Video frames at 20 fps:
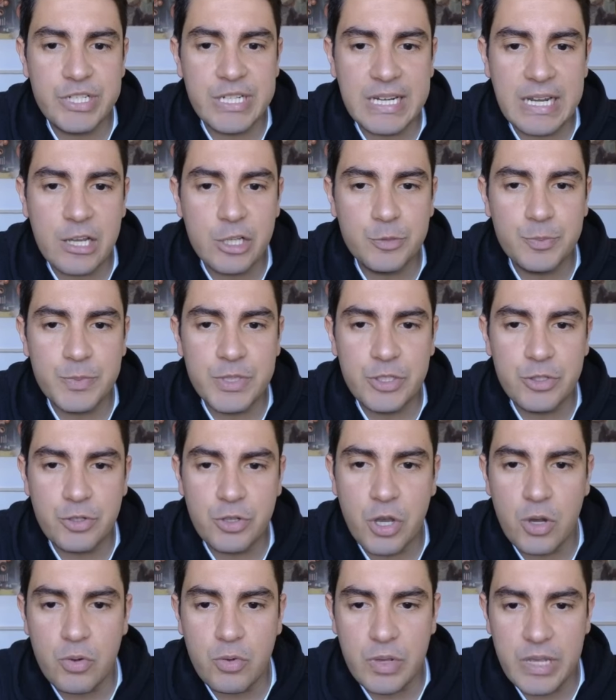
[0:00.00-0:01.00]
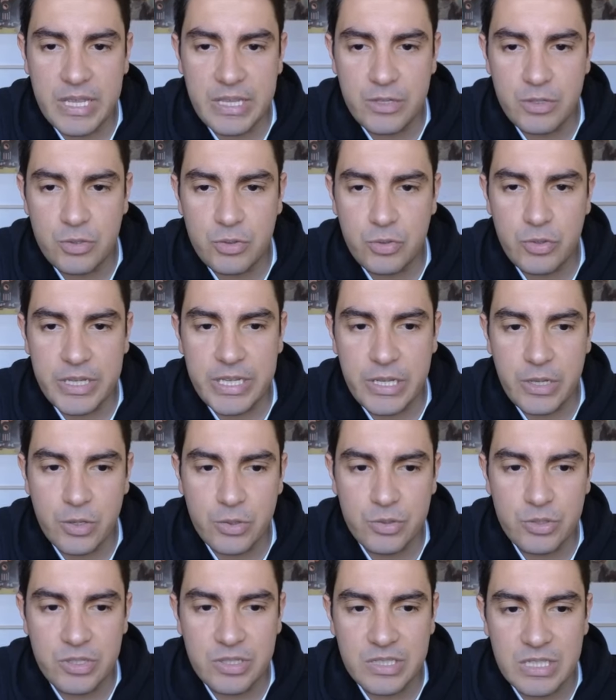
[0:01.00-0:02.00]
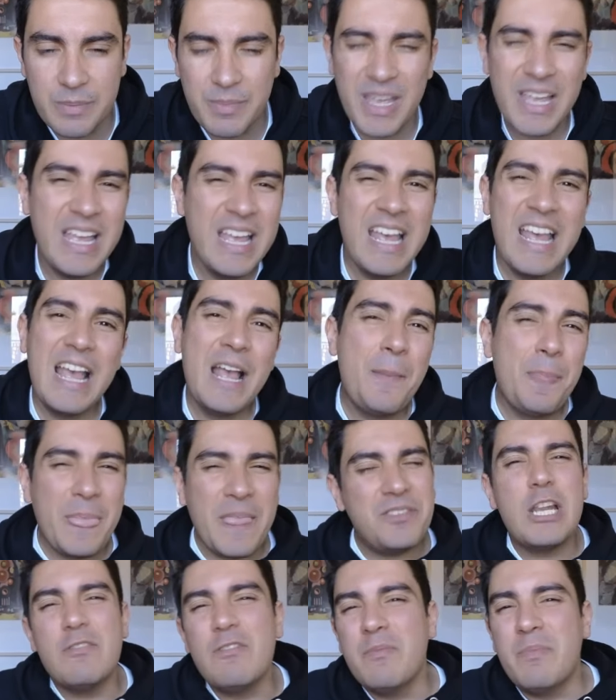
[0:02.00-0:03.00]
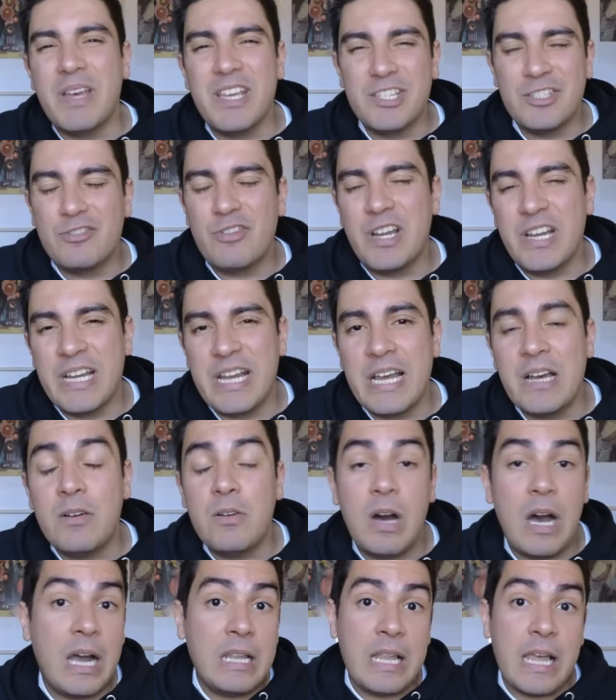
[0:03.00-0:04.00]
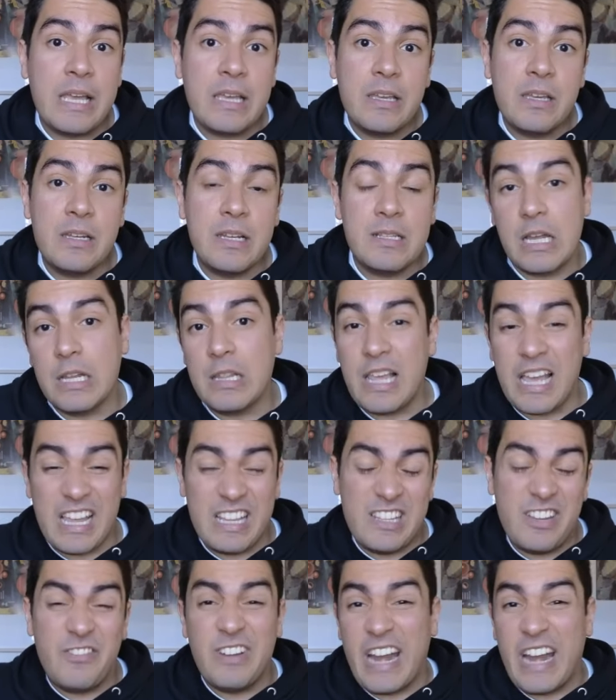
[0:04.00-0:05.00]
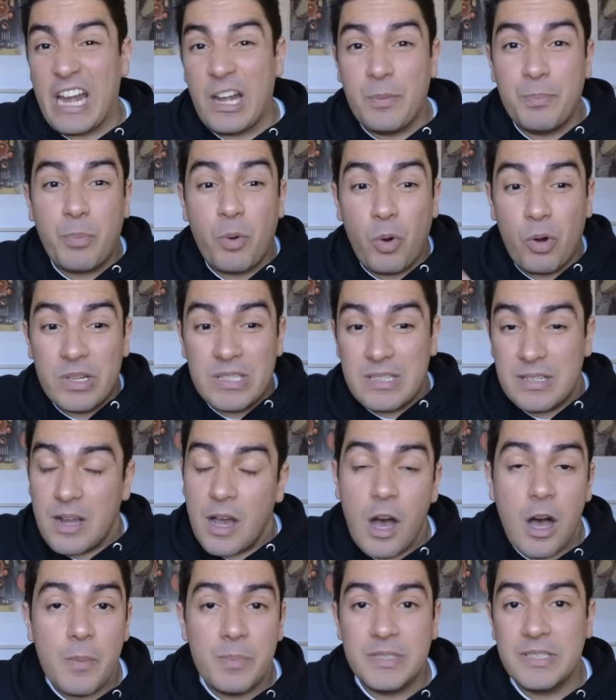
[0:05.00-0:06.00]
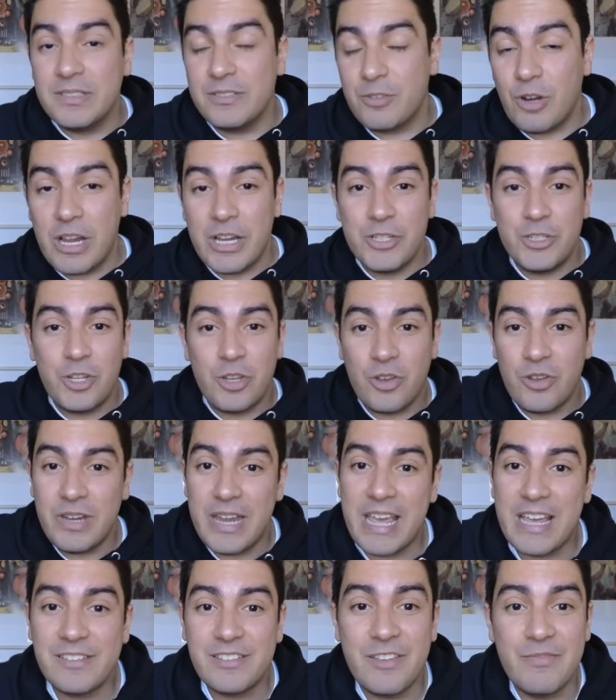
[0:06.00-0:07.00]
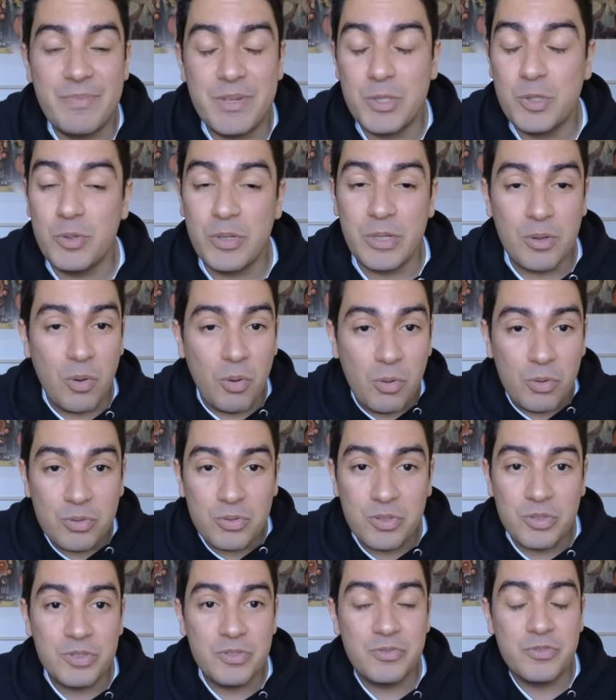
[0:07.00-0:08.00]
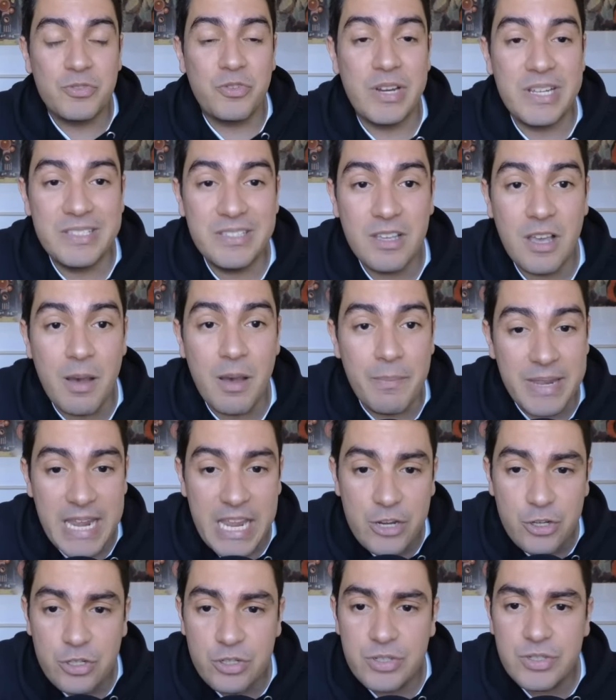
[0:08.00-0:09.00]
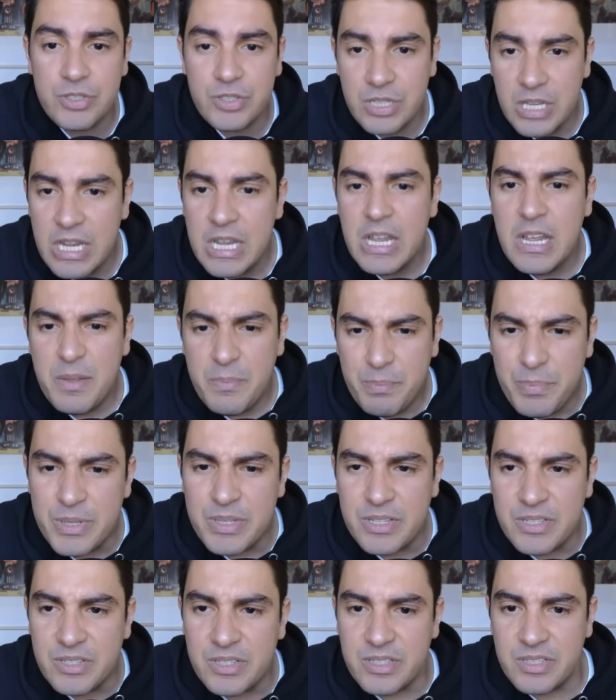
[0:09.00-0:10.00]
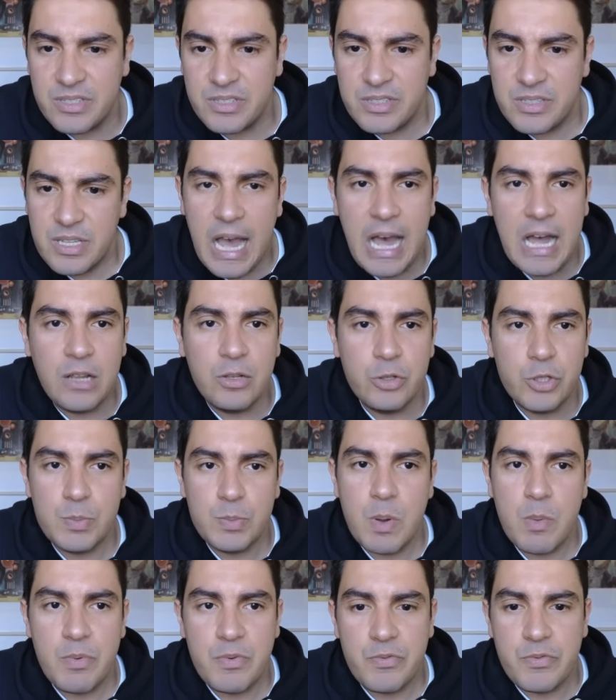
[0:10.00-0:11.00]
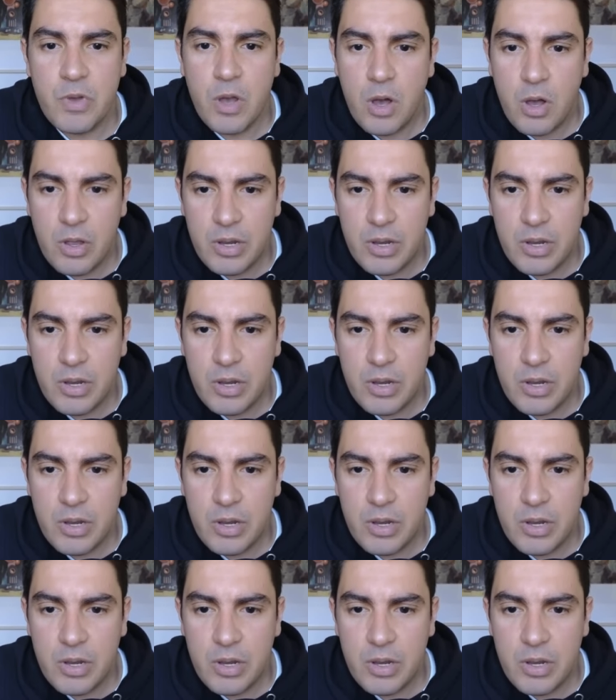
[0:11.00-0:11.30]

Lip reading: allows me to go into ecosystem. This is a mess right now. I like it. It's like different airports and hubs and trying to connect. I've been doing all sorts of crazy combinations, but this is at least what we've got